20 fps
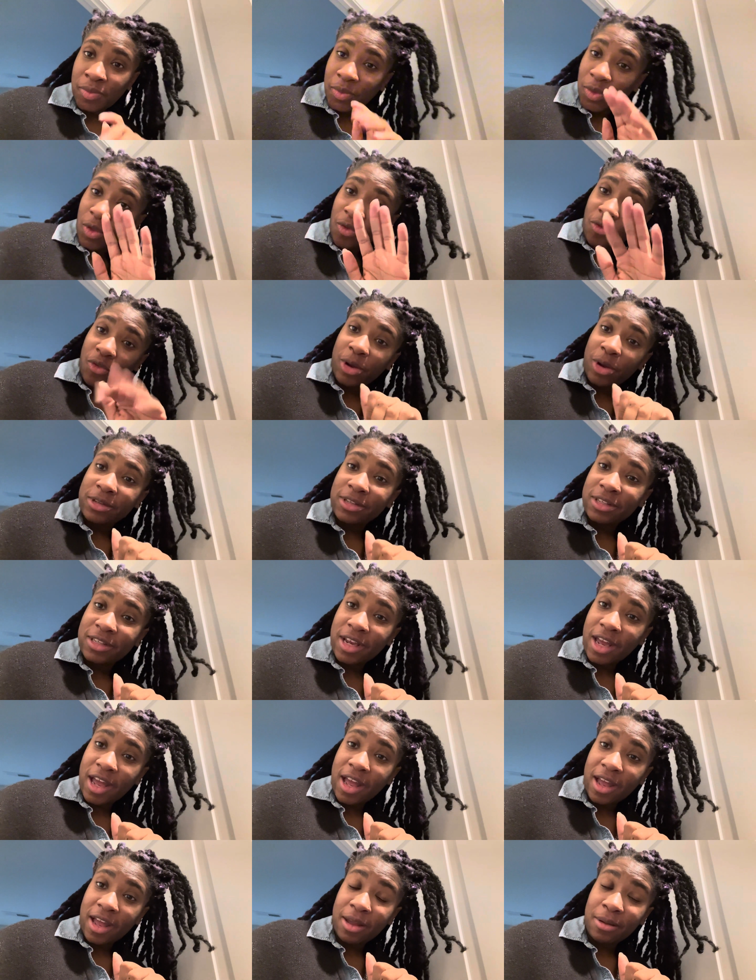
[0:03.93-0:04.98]
The first
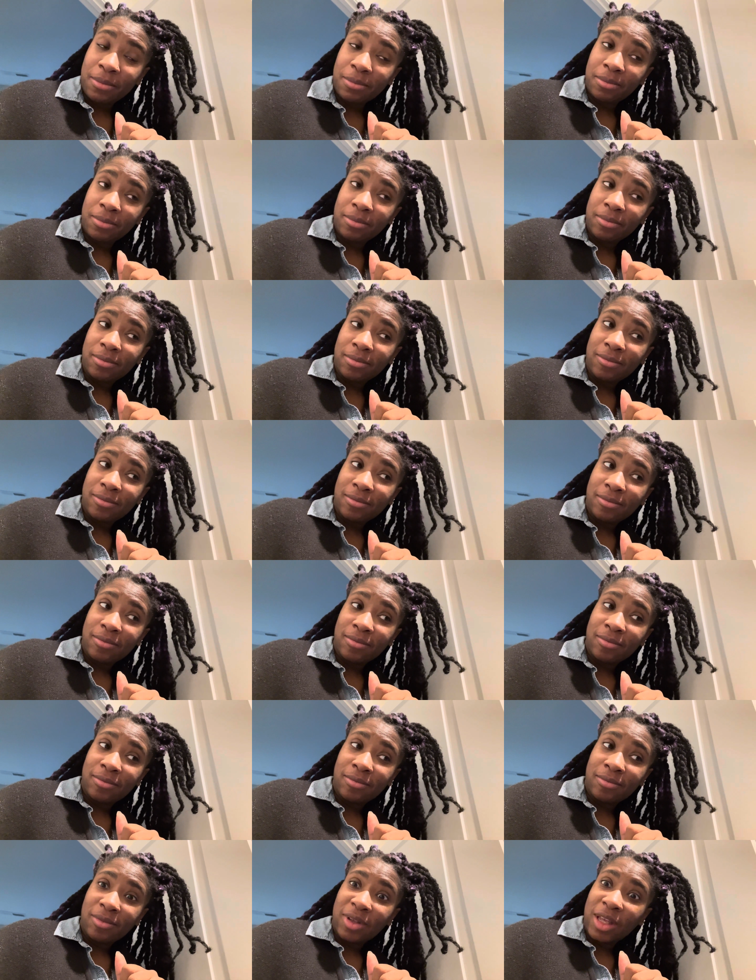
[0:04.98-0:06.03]
time
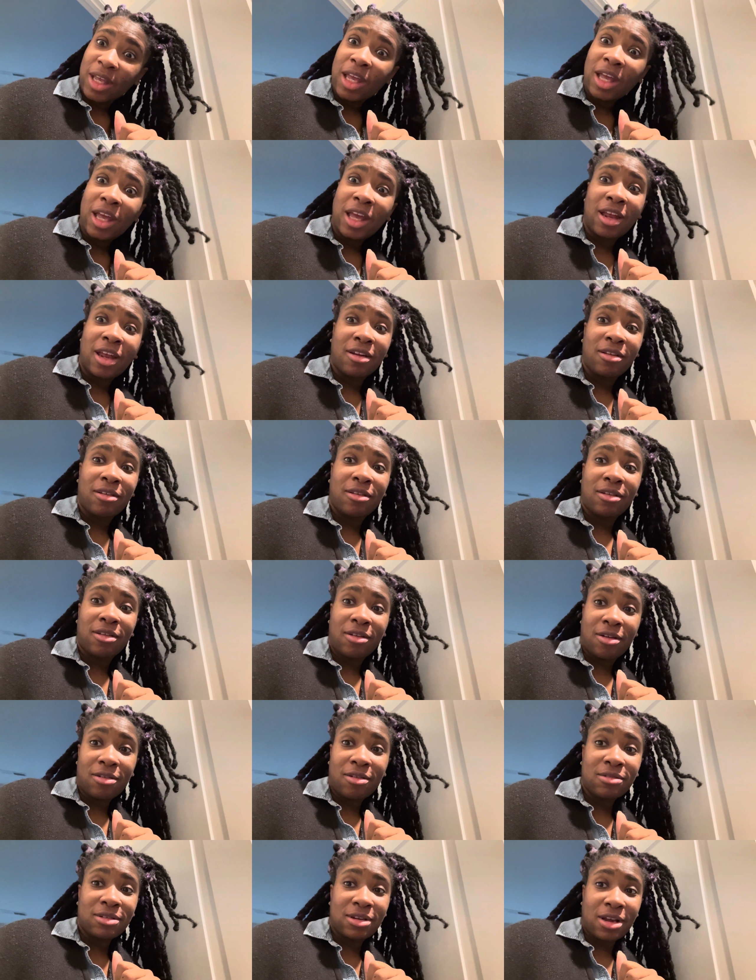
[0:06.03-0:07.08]
in a
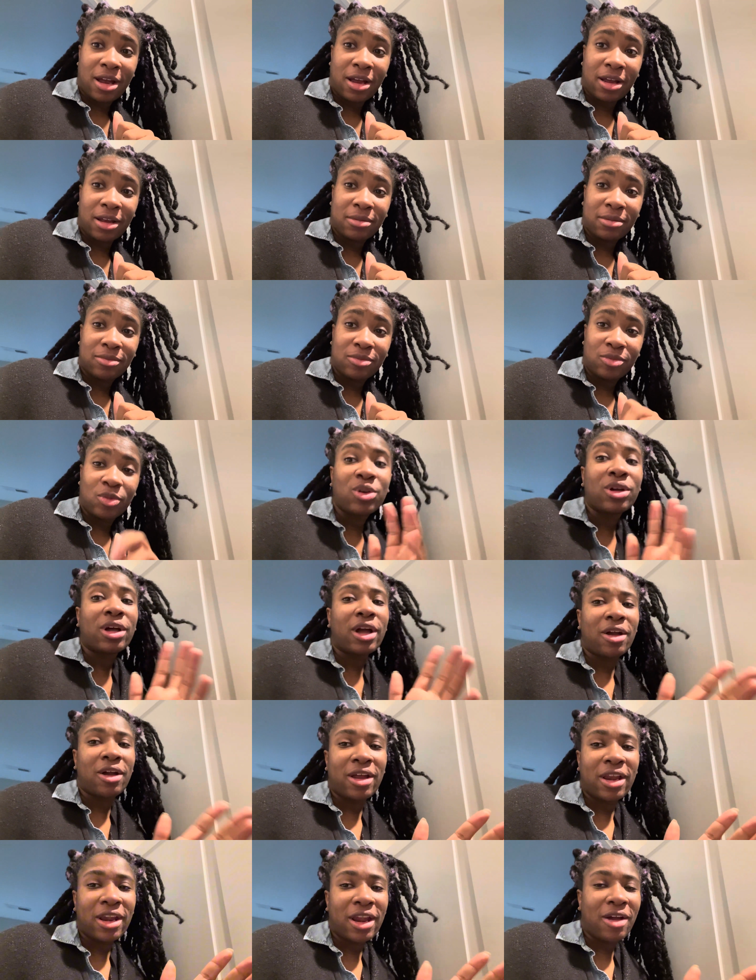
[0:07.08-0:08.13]
long time. Well, uh,
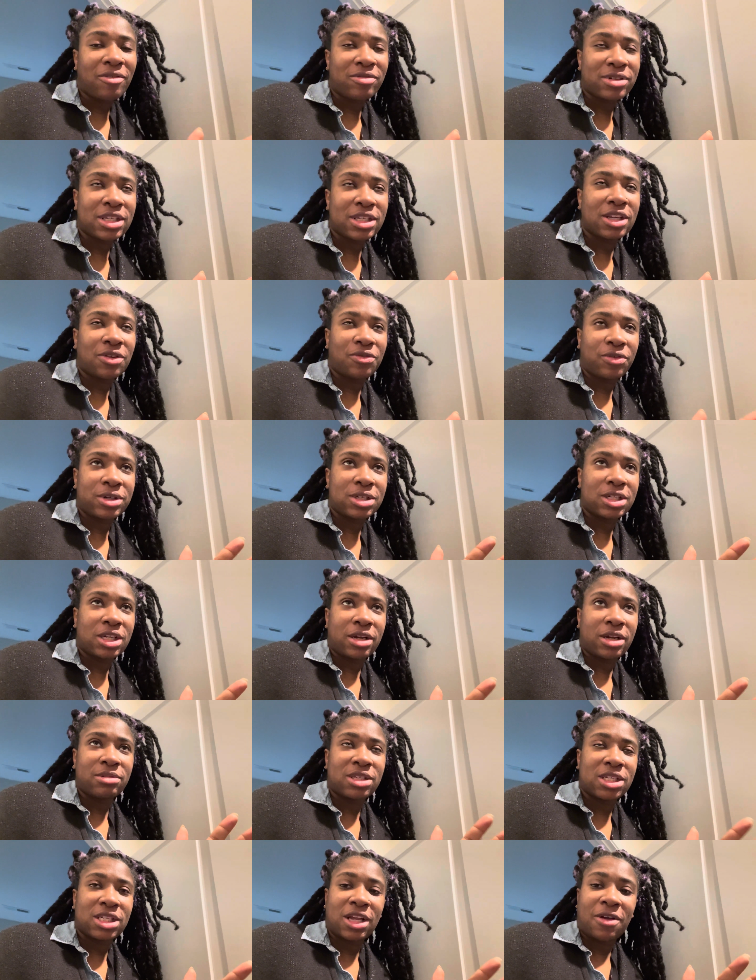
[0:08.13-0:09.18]
and obviously the first time
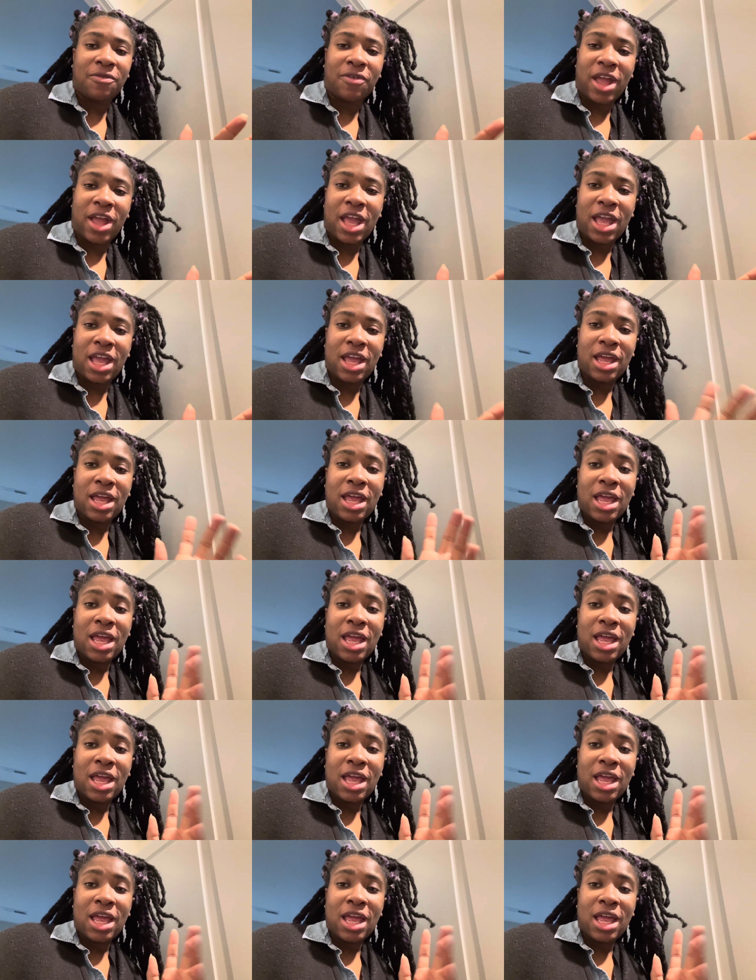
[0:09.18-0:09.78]
since I've had